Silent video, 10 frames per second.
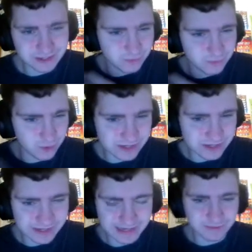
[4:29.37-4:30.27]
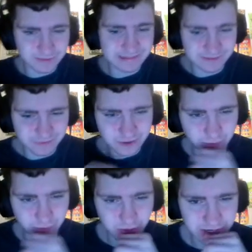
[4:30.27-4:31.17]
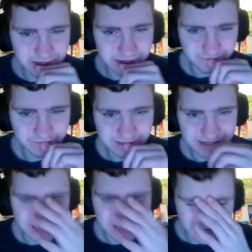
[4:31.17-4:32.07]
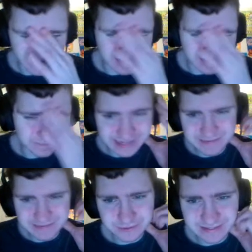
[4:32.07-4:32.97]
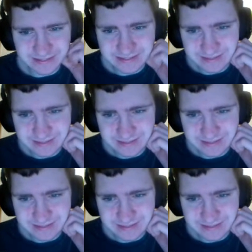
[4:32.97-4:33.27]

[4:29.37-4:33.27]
our war, like a couple days before our war. Um, like in between this,